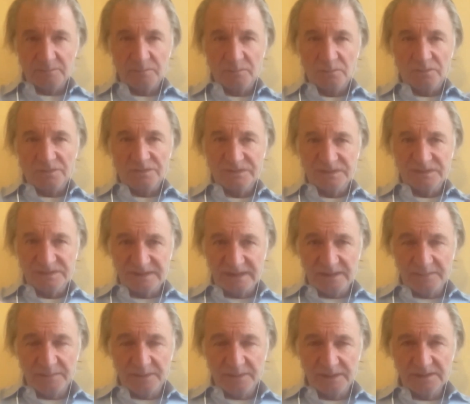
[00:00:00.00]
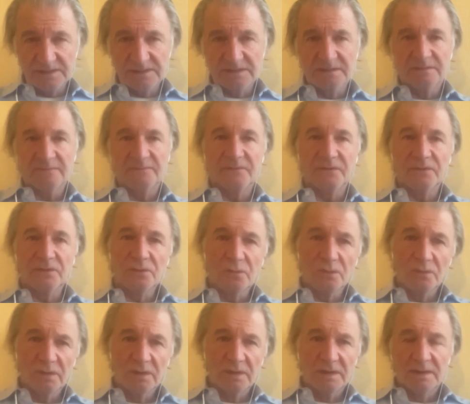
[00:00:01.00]
a more systemic
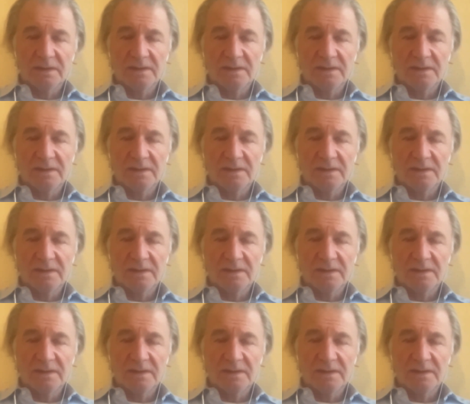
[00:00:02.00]
view.